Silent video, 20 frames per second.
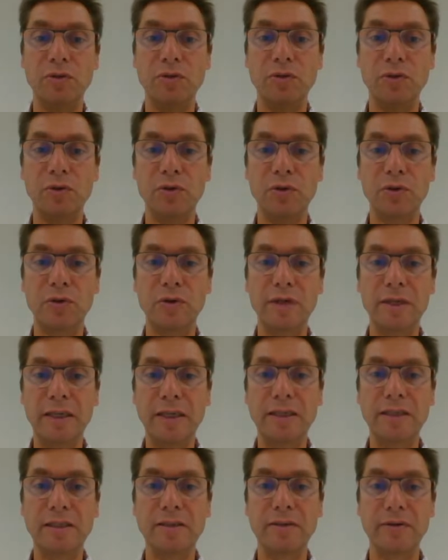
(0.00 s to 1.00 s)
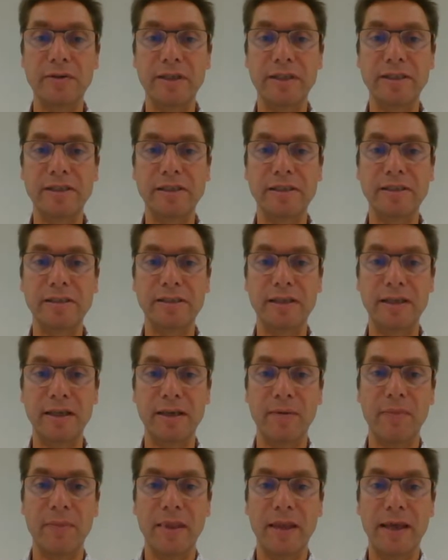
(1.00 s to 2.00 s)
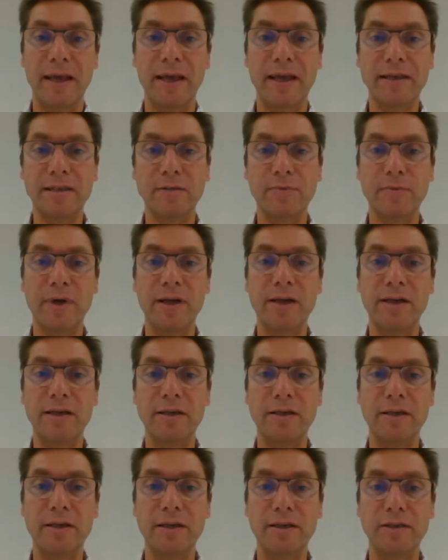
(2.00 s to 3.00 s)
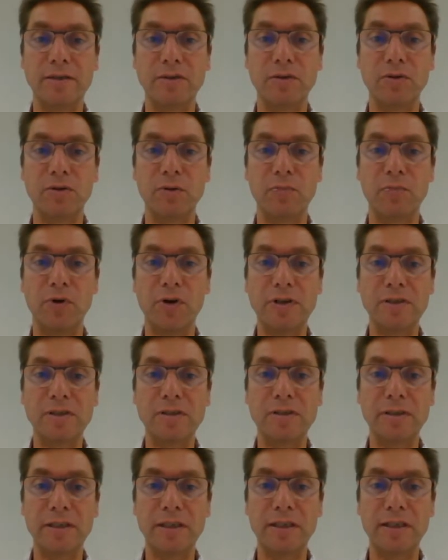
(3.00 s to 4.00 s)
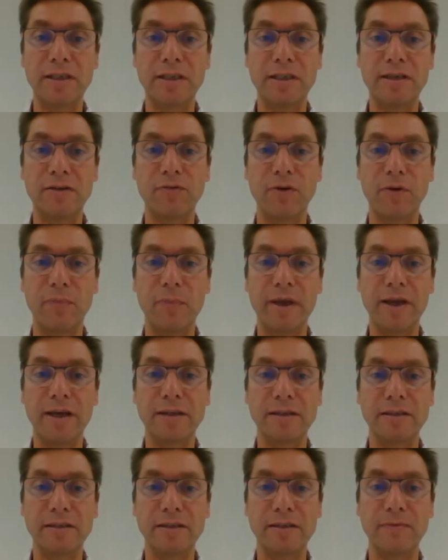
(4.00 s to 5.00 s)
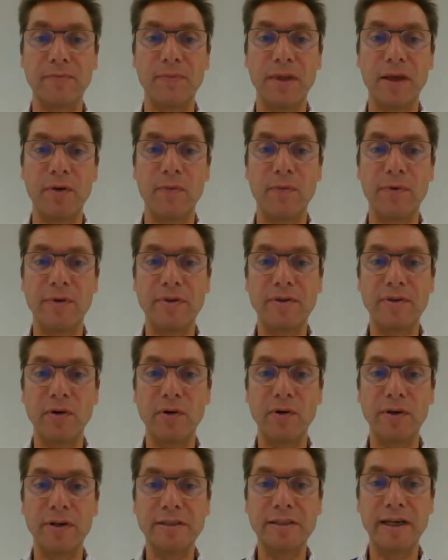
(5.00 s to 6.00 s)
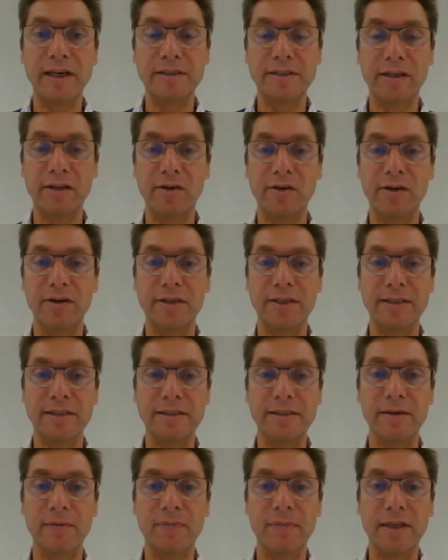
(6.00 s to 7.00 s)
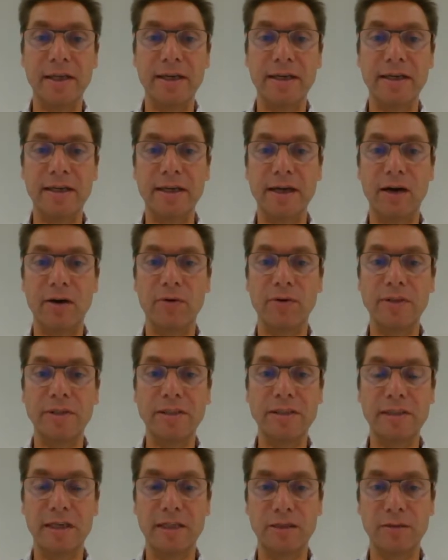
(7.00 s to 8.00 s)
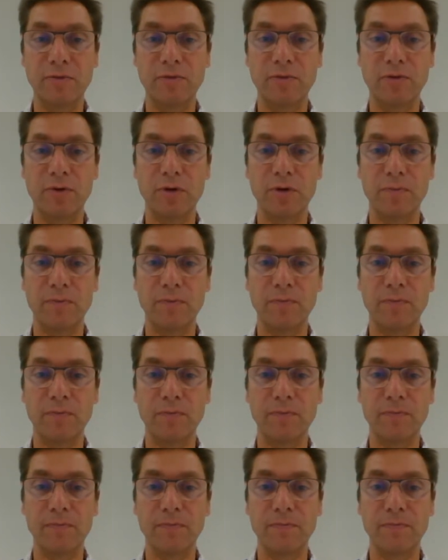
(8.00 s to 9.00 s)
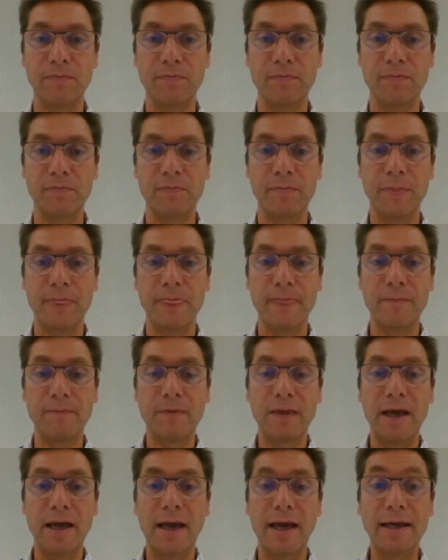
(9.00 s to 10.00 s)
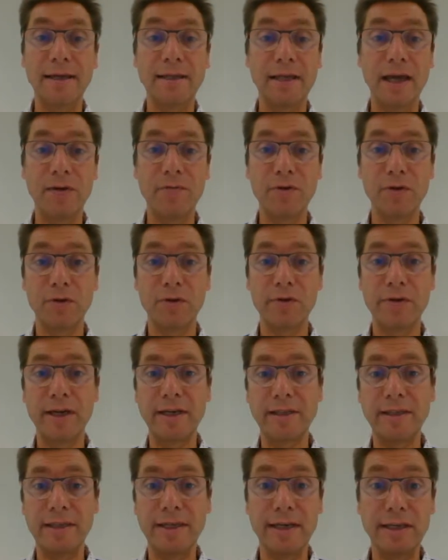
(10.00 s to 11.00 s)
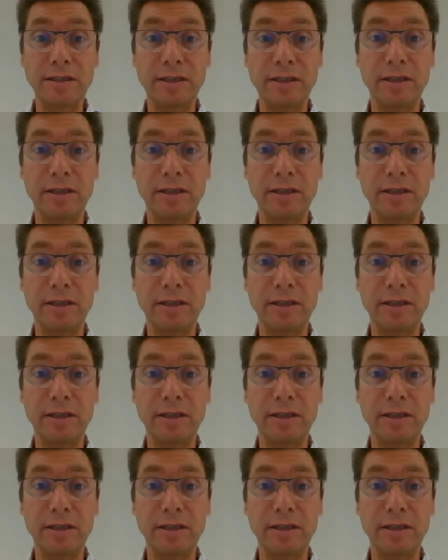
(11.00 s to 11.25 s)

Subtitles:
your interests, as well as your personal information with all the other learners in our discussion forum. And have you already